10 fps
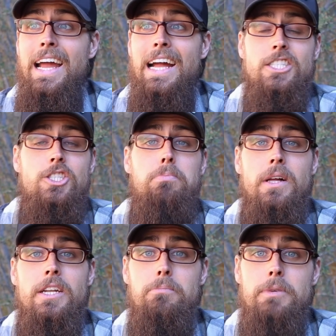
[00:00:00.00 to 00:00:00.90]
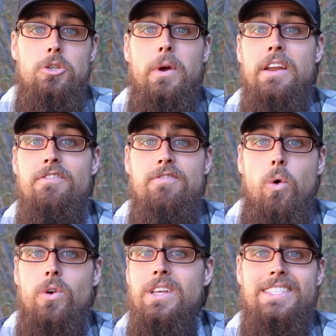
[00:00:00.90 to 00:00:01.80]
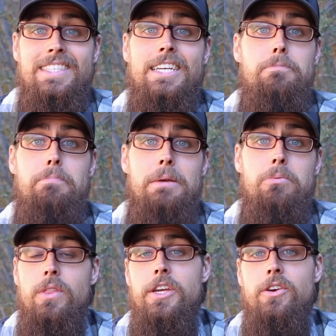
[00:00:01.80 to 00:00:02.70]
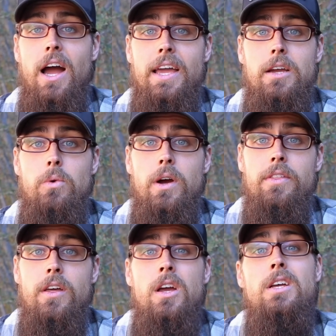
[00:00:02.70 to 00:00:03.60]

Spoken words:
and split it between 4 to 6 people that you're hiking with.